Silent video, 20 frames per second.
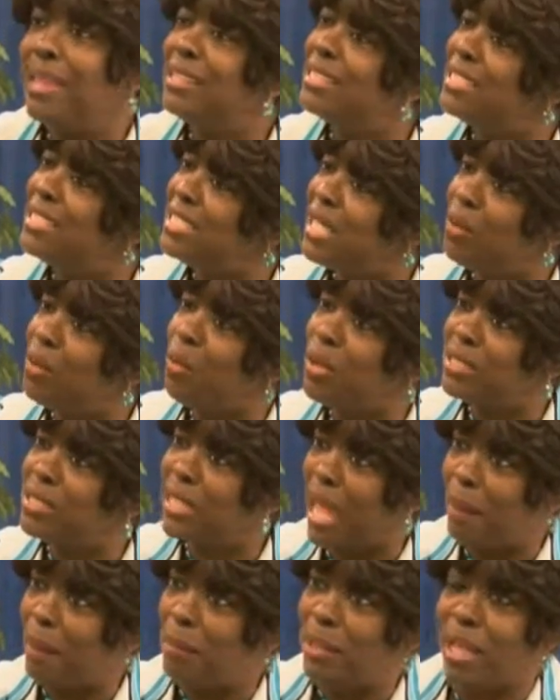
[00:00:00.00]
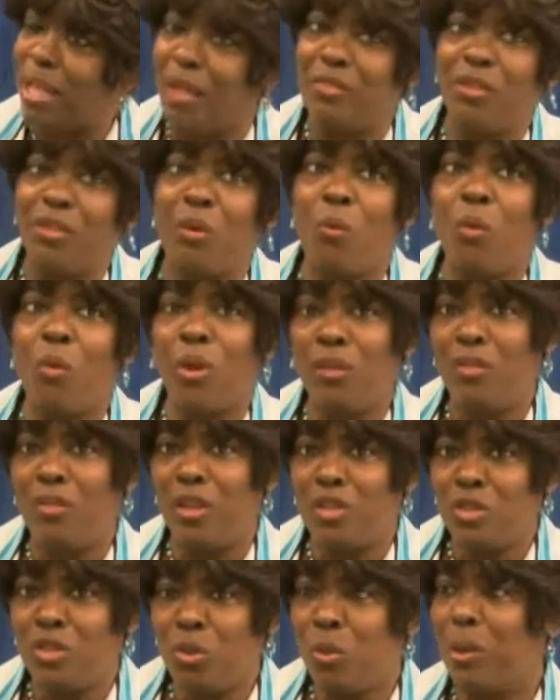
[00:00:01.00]
See what's happening out there. What are
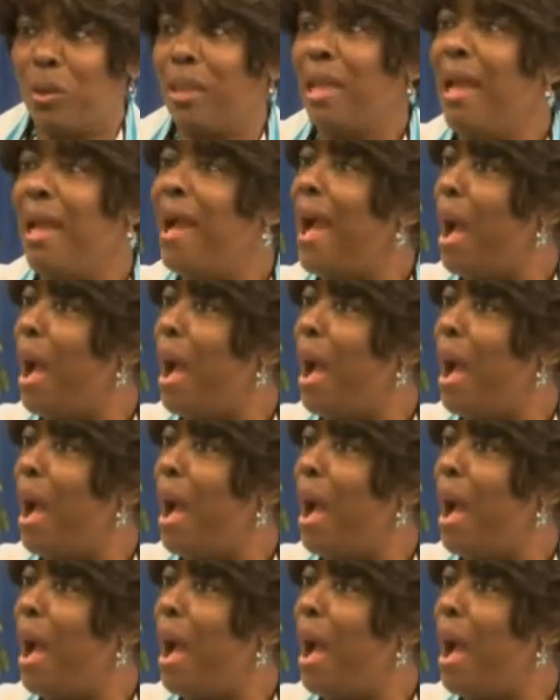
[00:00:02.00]
they doing?